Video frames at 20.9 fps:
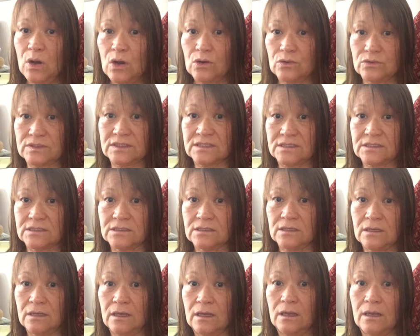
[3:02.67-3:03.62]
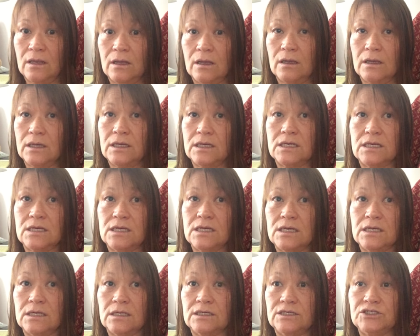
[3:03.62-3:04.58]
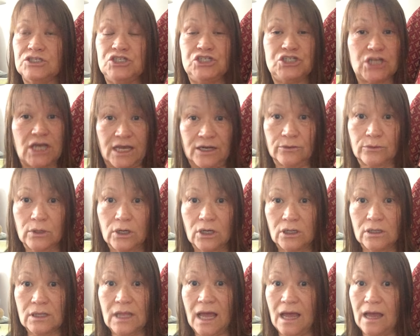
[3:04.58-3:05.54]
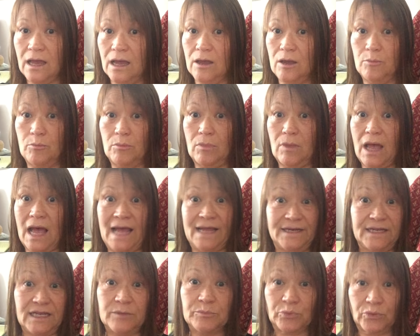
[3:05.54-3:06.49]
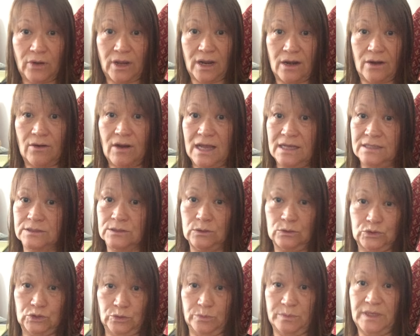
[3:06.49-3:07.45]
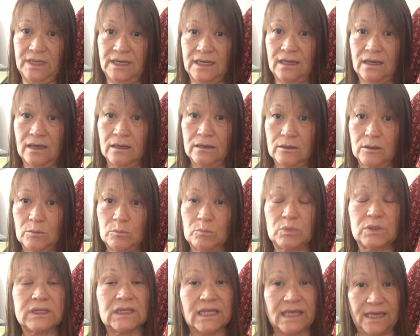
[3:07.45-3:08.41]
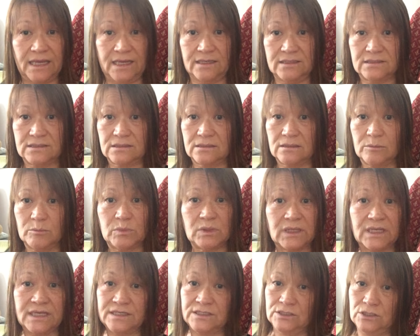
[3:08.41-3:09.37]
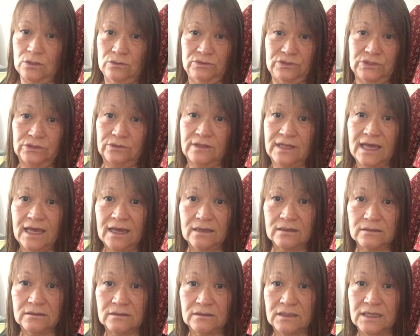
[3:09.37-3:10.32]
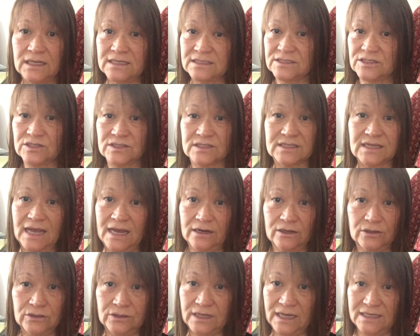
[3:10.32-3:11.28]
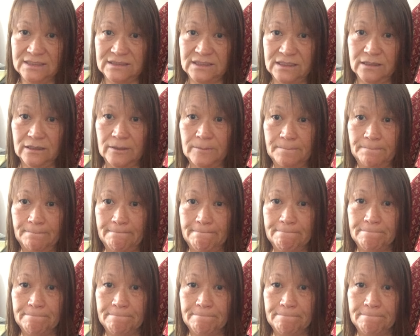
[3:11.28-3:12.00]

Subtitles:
post general, I need prayer on social media. Please, please don't do that. It's just not a good idea.